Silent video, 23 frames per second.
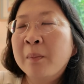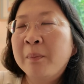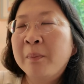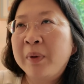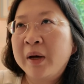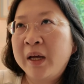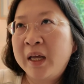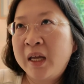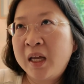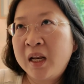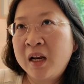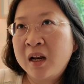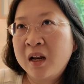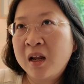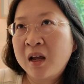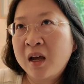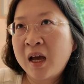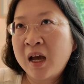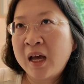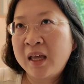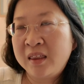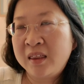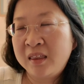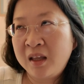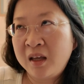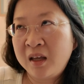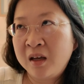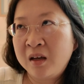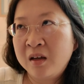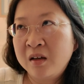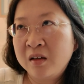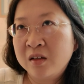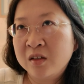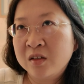But I
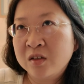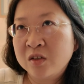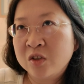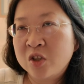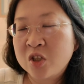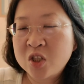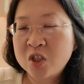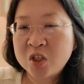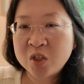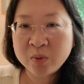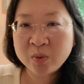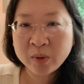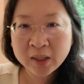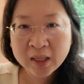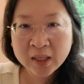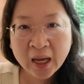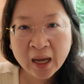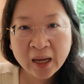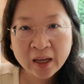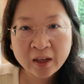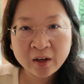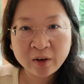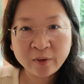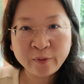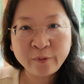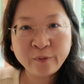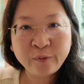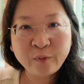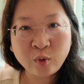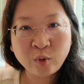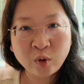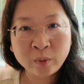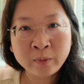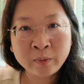think just doing that in a
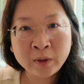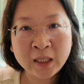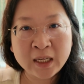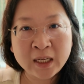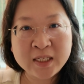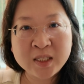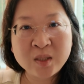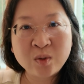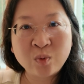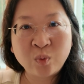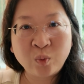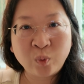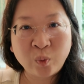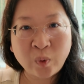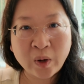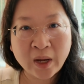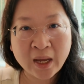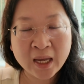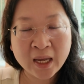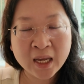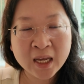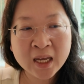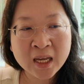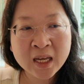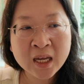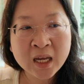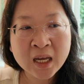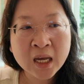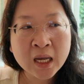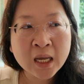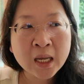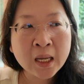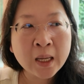formalized way